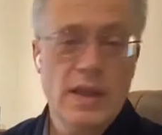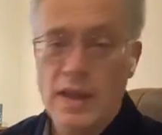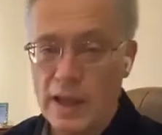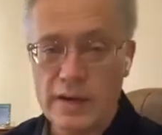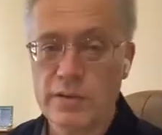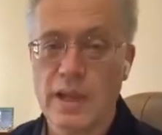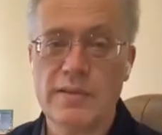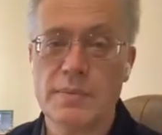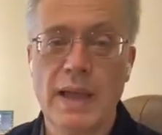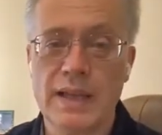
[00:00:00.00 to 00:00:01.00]
and you have
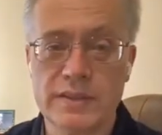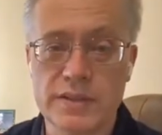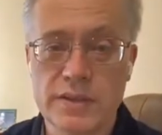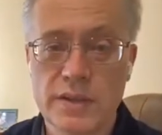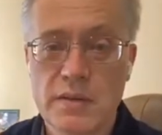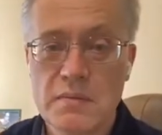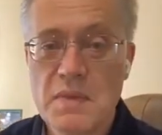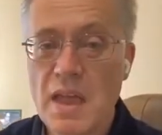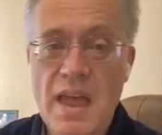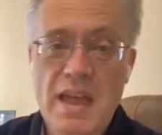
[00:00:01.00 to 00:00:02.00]
a passage,
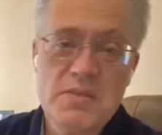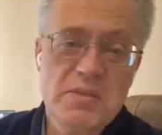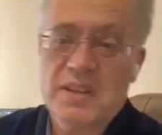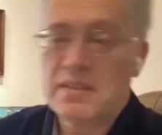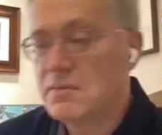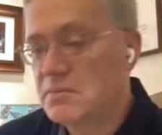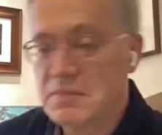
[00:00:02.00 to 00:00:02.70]
and you can